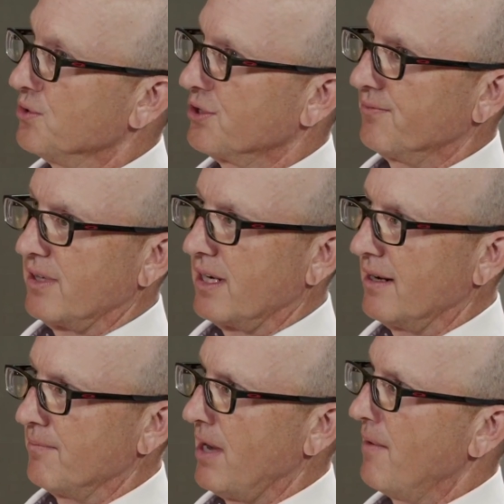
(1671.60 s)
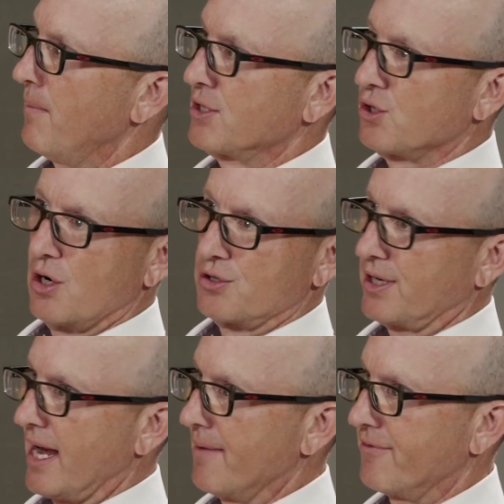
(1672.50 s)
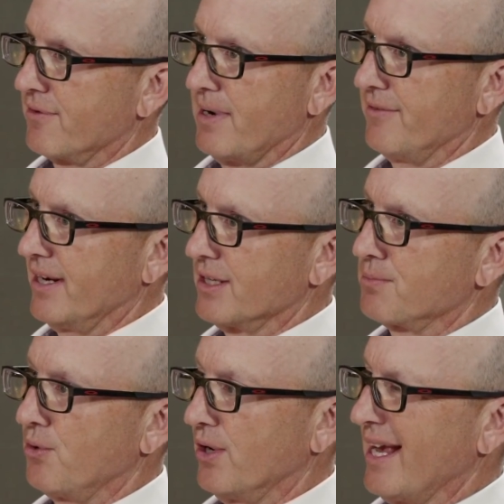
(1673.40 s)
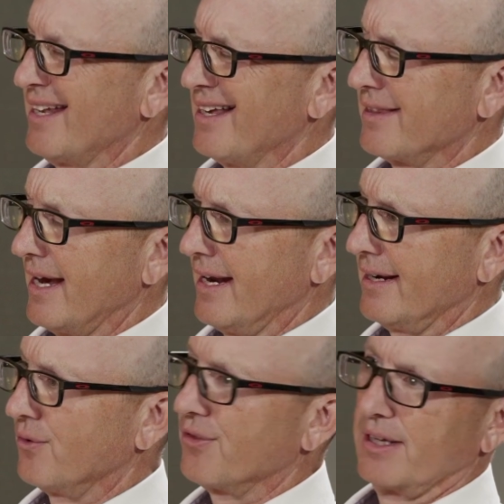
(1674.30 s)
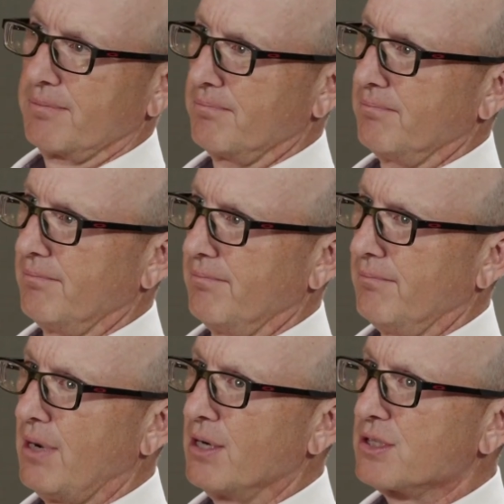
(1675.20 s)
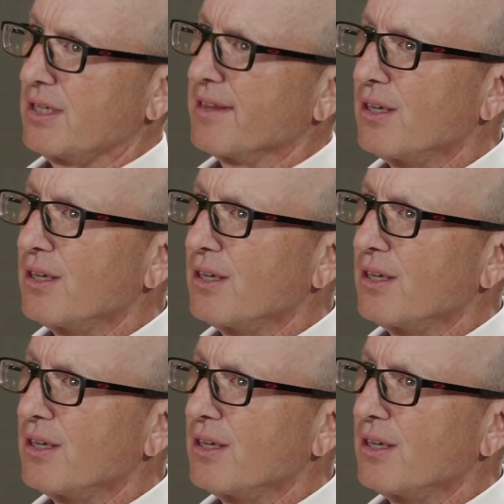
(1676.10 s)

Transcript: Huge, a much larger gap from my vantage point, and nothing. And I don't think much.